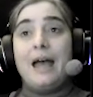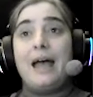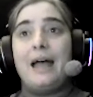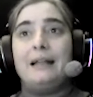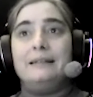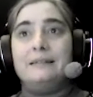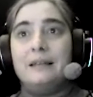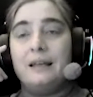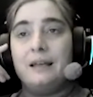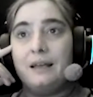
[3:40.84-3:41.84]
And
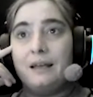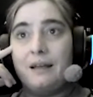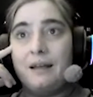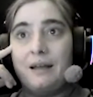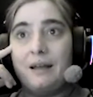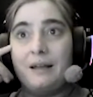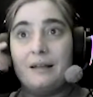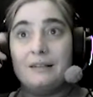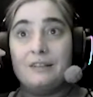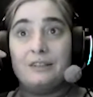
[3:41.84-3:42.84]

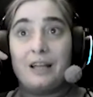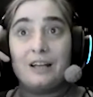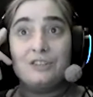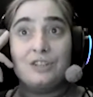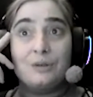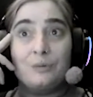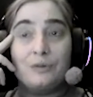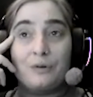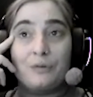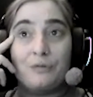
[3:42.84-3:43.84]
touching
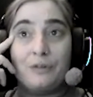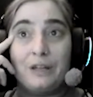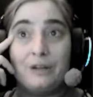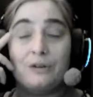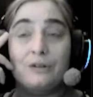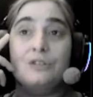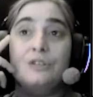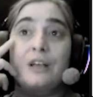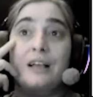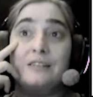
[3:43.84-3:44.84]
with your
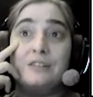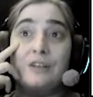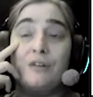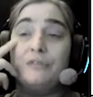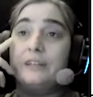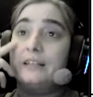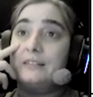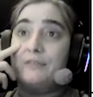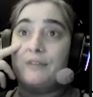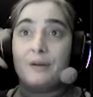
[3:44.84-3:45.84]
fingers as softly
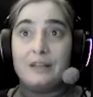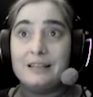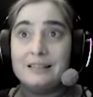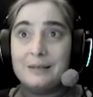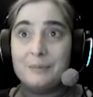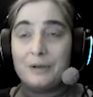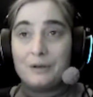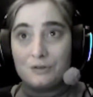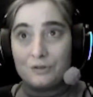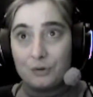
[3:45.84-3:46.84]
is very easy
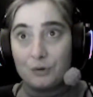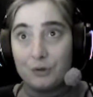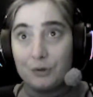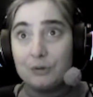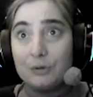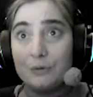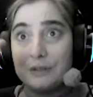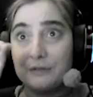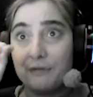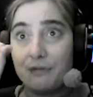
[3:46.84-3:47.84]
because you're used to
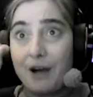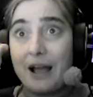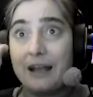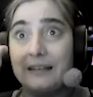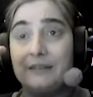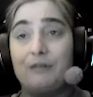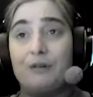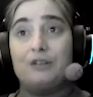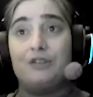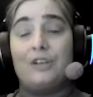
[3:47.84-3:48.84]
this fine
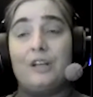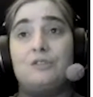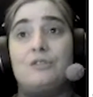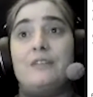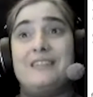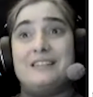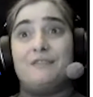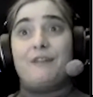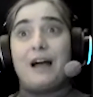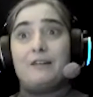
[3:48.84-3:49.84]
differentiation and this
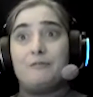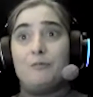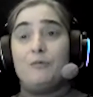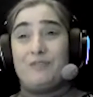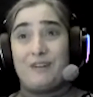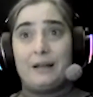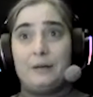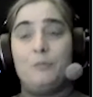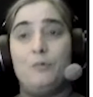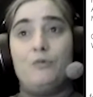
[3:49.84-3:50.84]

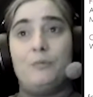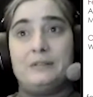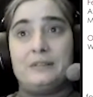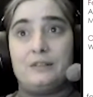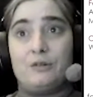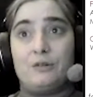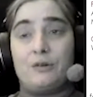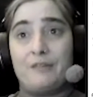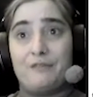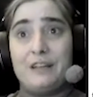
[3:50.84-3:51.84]
fine movement in
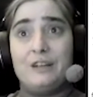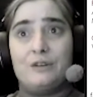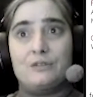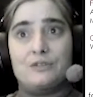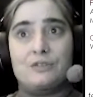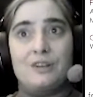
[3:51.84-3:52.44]
your fingers.